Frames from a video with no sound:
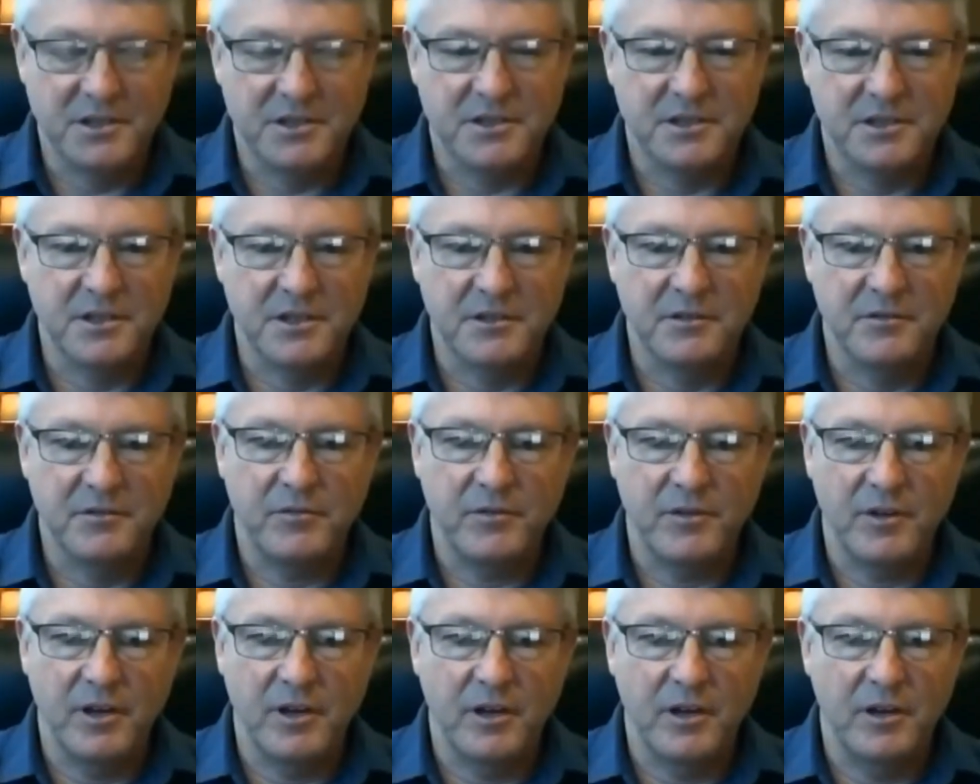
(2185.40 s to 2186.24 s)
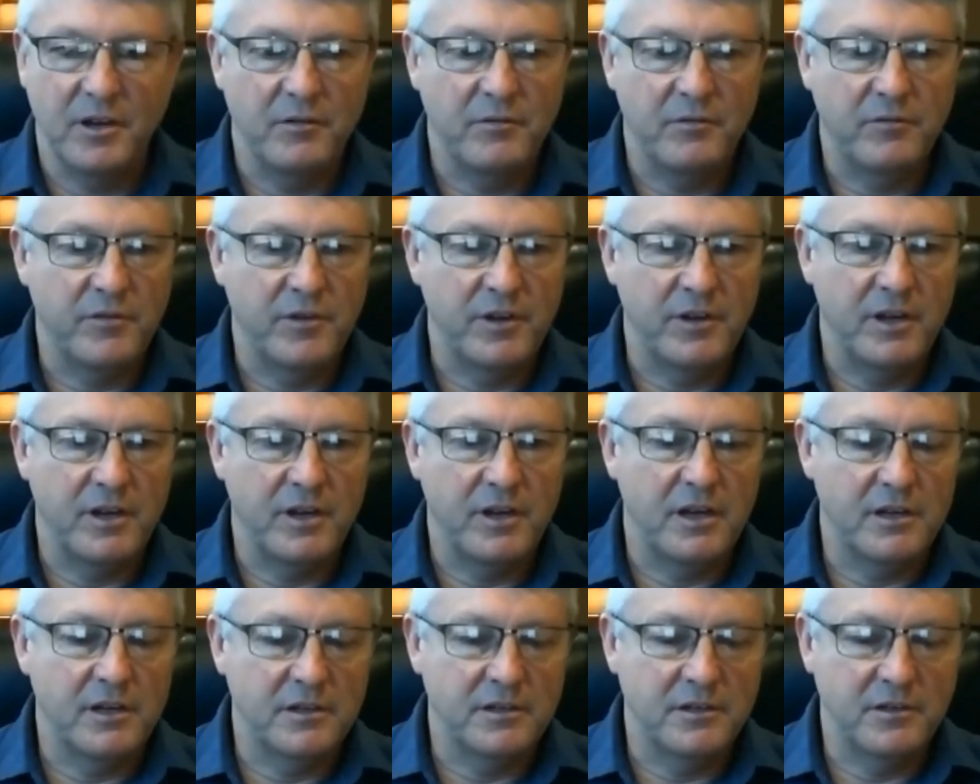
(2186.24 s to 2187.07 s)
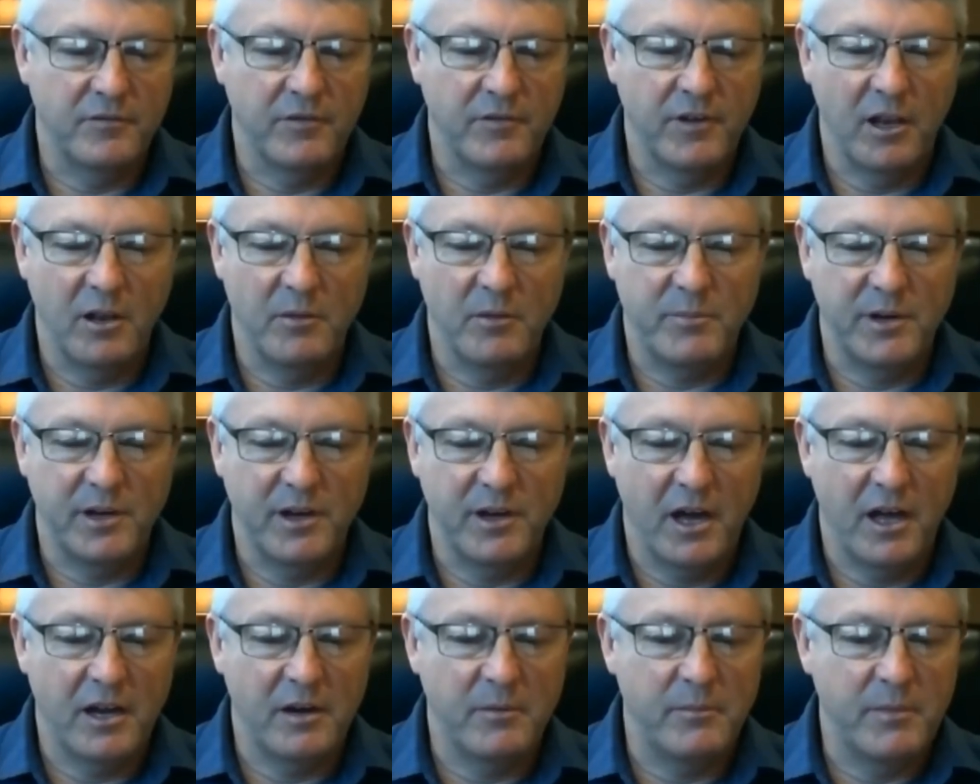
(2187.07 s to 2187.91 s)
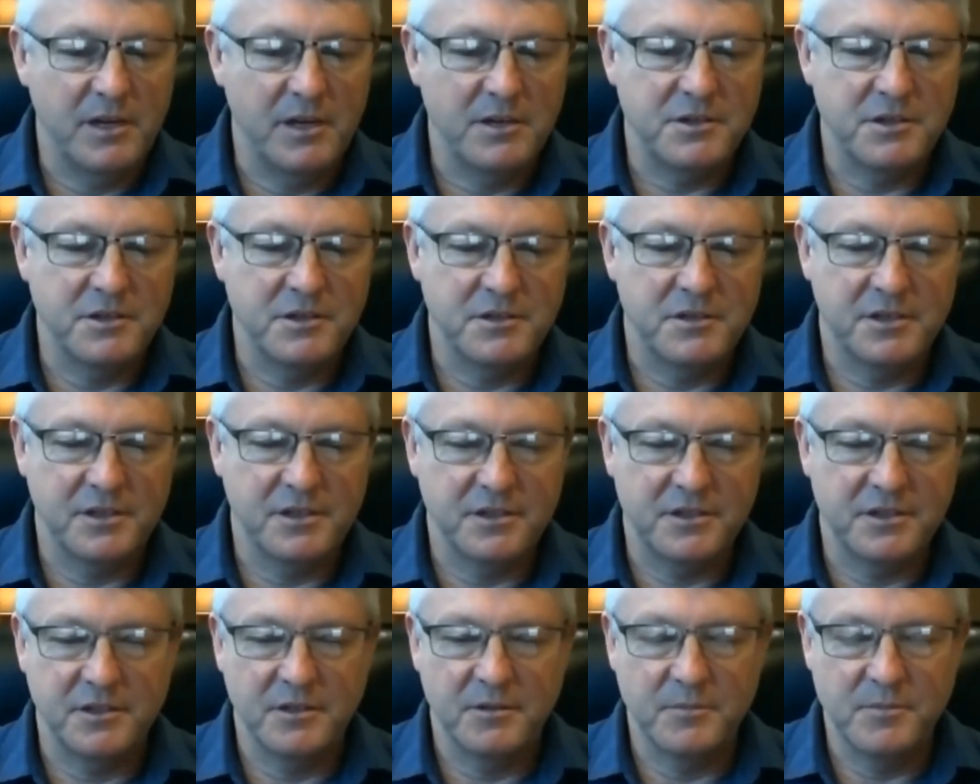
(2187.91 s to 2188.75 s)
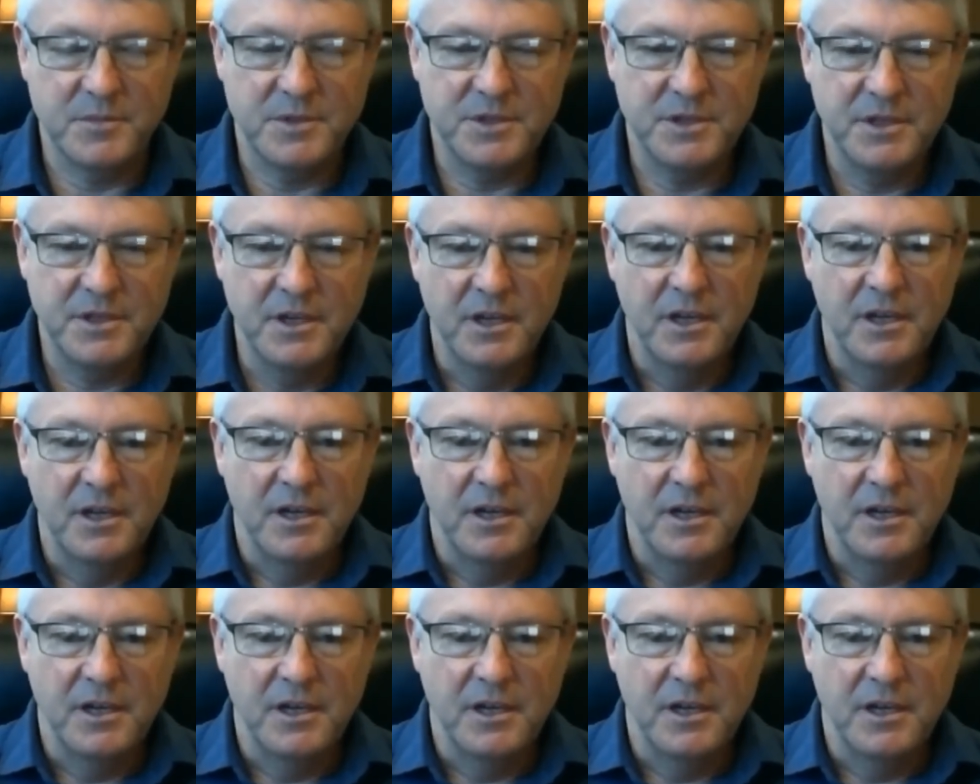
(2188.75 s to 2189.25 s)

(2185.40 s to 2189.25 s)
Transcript: of developing automation systems,